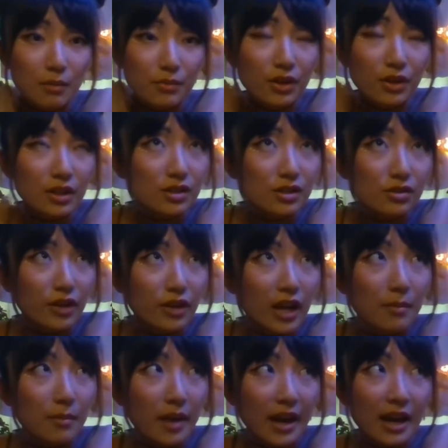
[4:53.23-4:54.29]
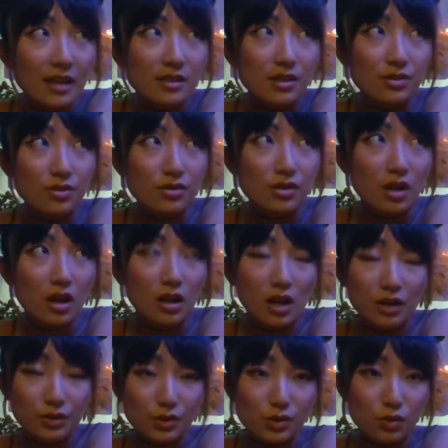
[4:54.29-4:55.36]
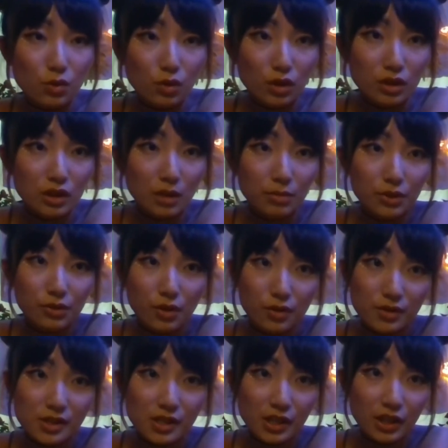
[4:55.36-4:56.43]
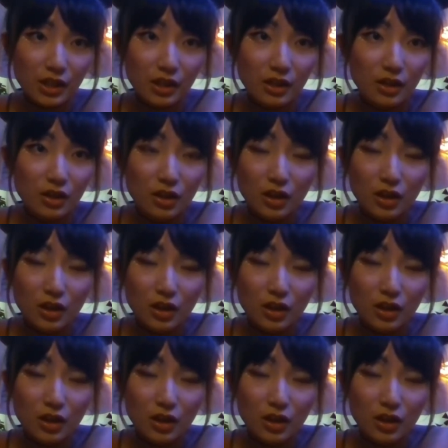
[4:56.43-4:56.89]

They're on Instagram at Sister Song underscore W O C.